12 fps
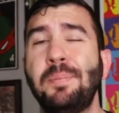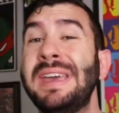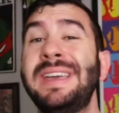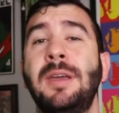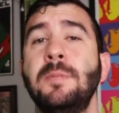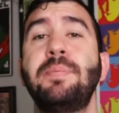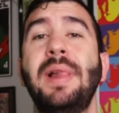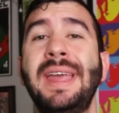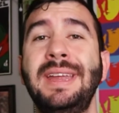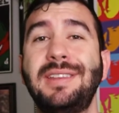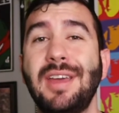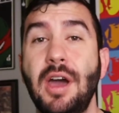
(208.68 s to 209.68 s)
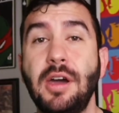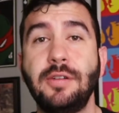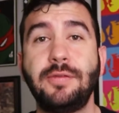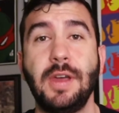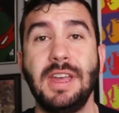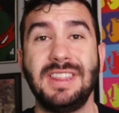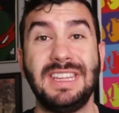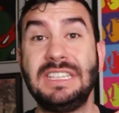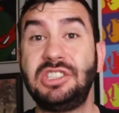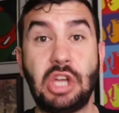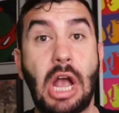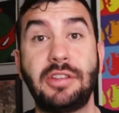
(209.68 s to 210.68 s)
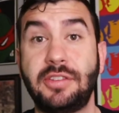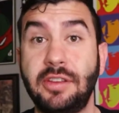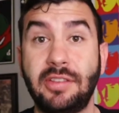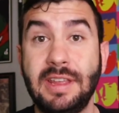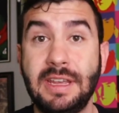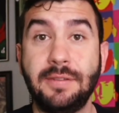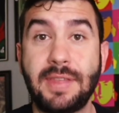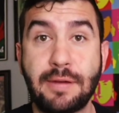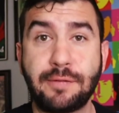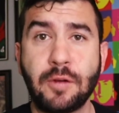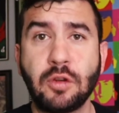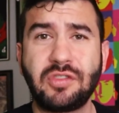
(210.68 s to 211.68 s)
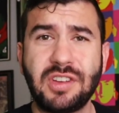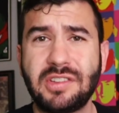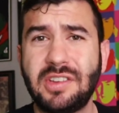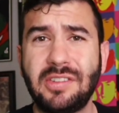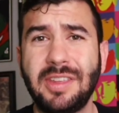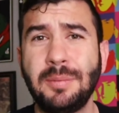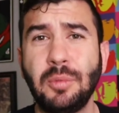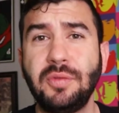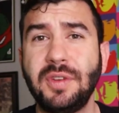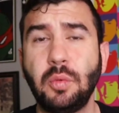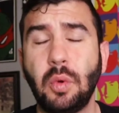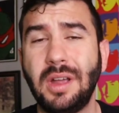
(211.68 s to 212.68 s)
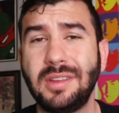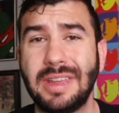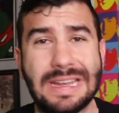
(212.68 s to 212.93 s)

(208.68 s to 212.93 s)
big complaint of the Justice League, of that first Justice League movie, was